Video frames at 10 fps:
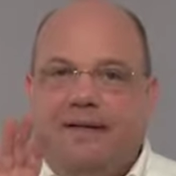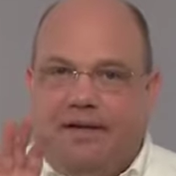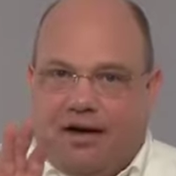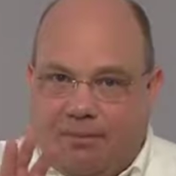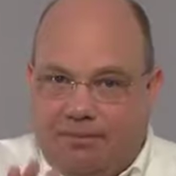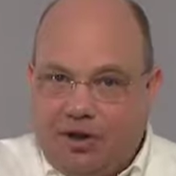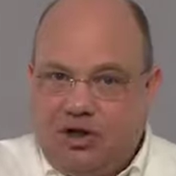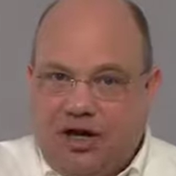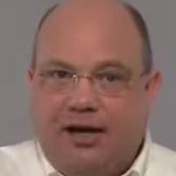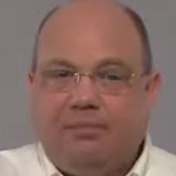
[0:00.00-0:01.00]

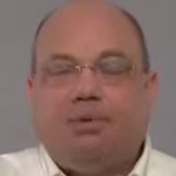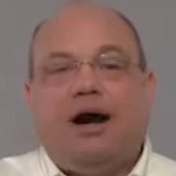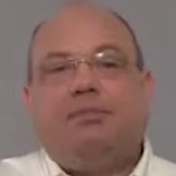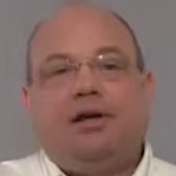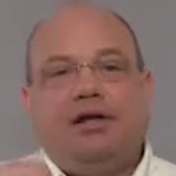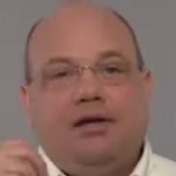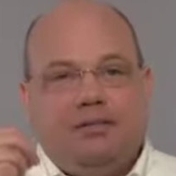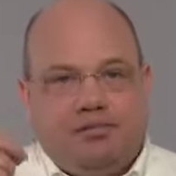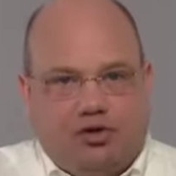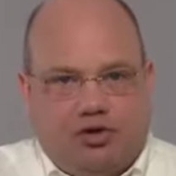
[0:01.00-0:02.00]
appreciated property,
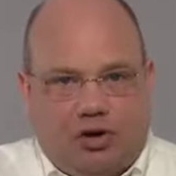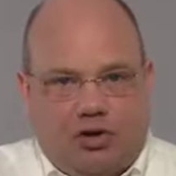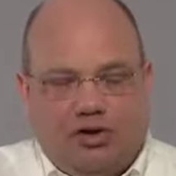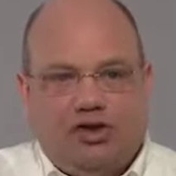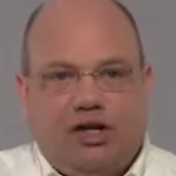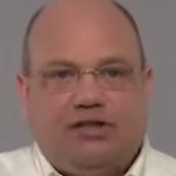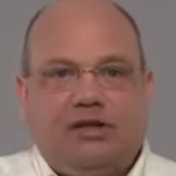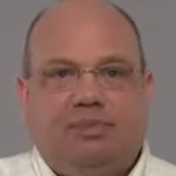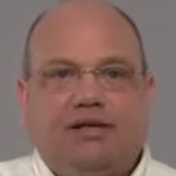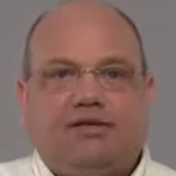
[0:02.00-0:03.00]
the donor's
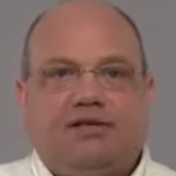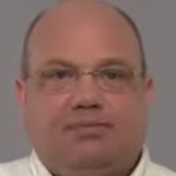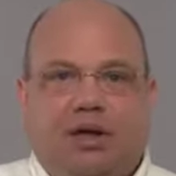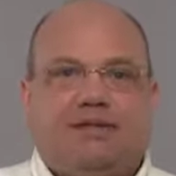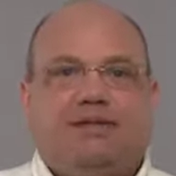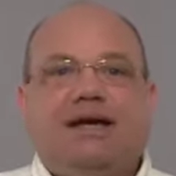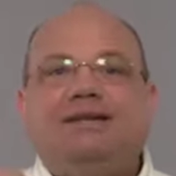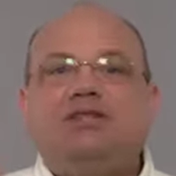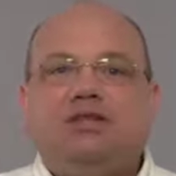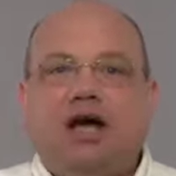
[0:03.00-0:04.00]
adjusted basis, plus
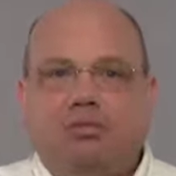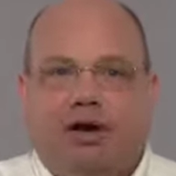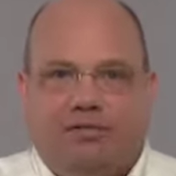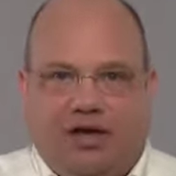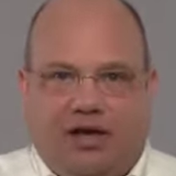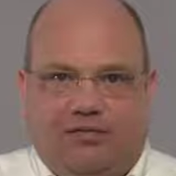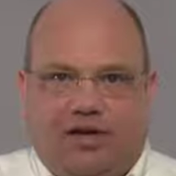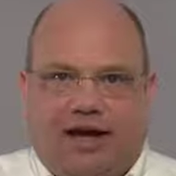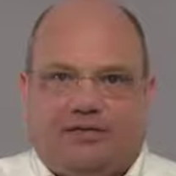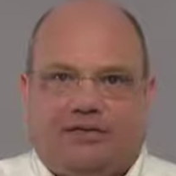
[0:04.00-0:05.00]
some of the gift
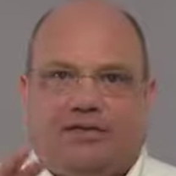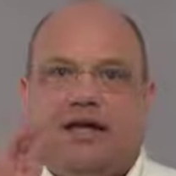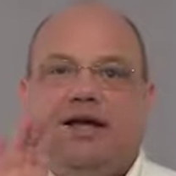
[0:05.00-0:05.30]
taxes.